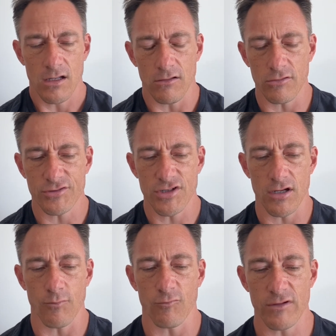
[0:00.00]

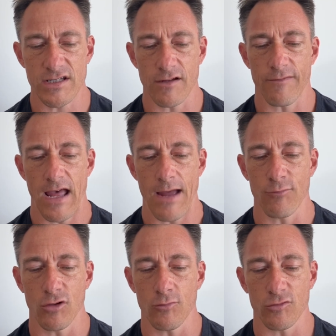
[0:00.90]
Long-term, risk of
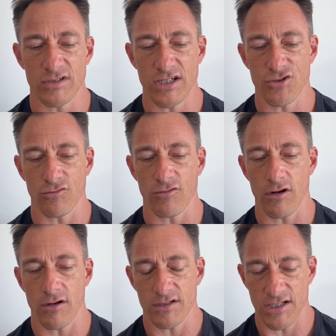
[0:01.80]
abnormal tissue
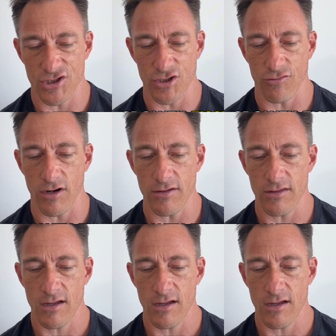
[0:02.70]
growth,